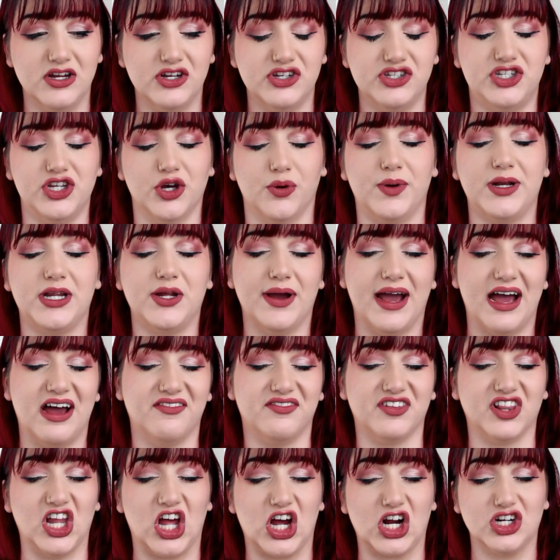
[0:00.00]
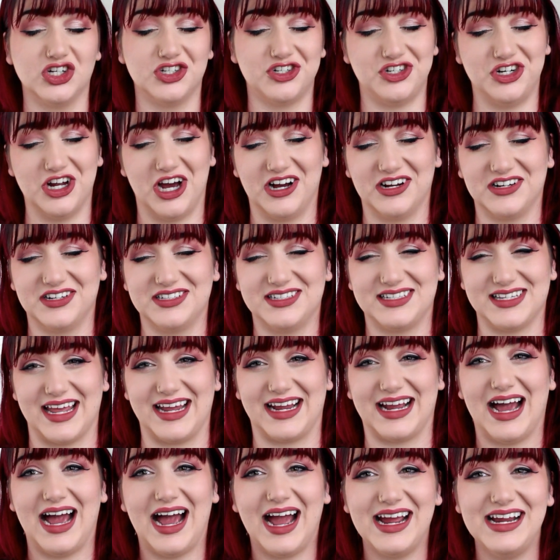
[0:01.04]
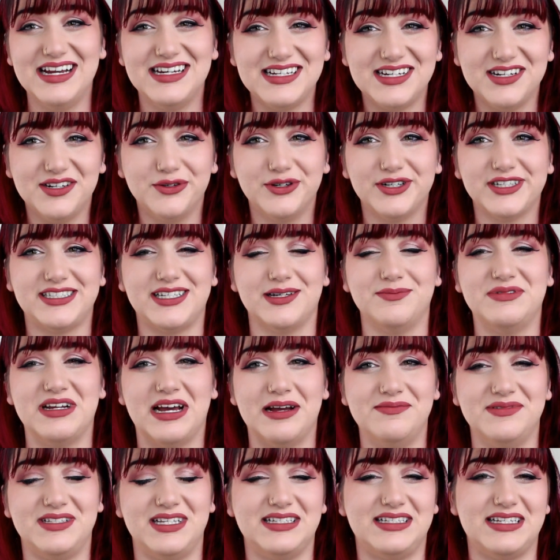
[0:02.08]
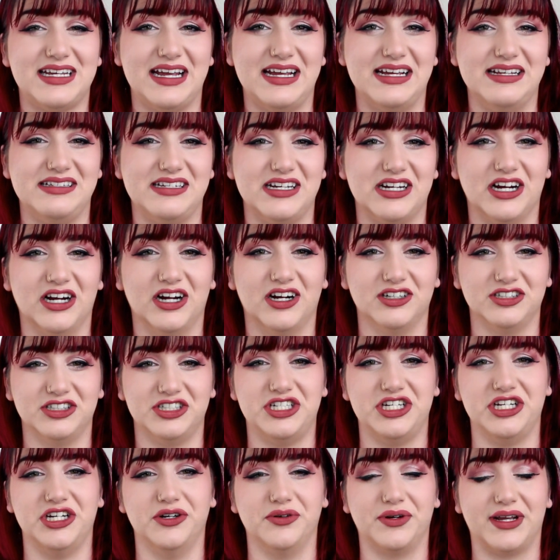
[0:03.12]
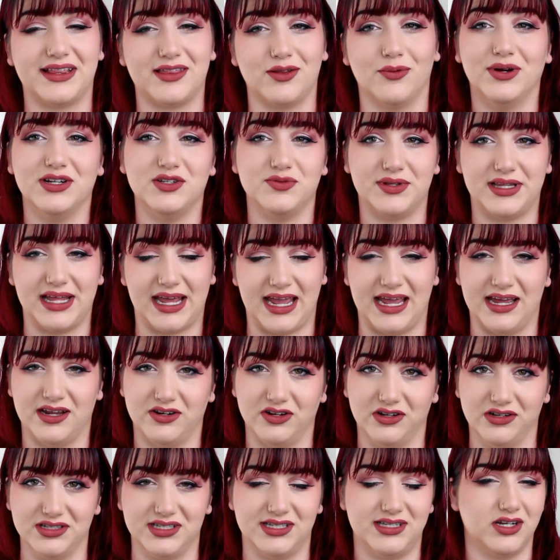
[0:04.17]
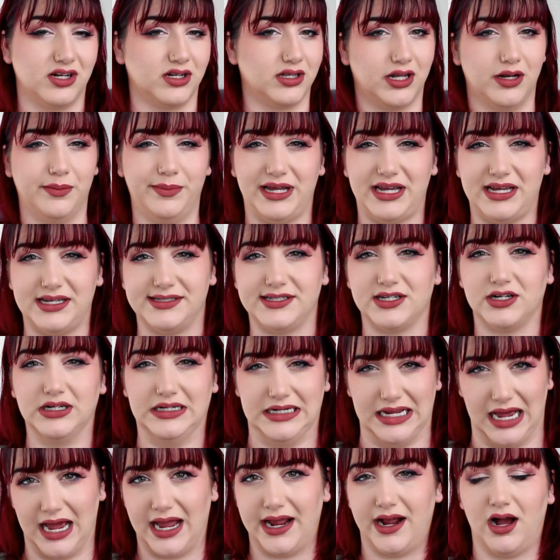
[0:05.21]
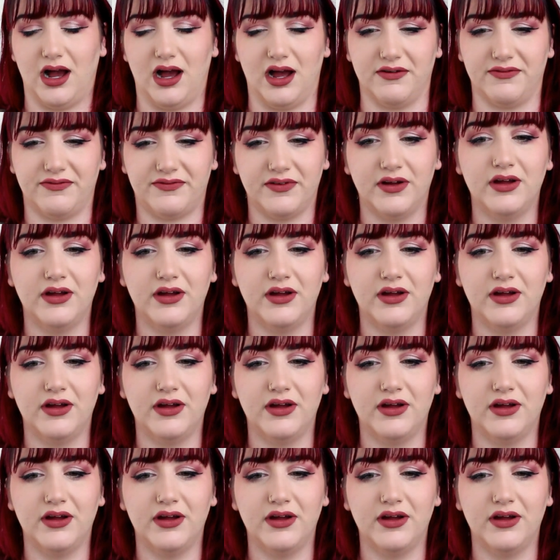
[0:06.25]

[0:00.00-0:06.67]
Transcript: So when you have large dogs like I do, sometimes it's easier to get the ones with the handles. They're a little bit easier to tie off.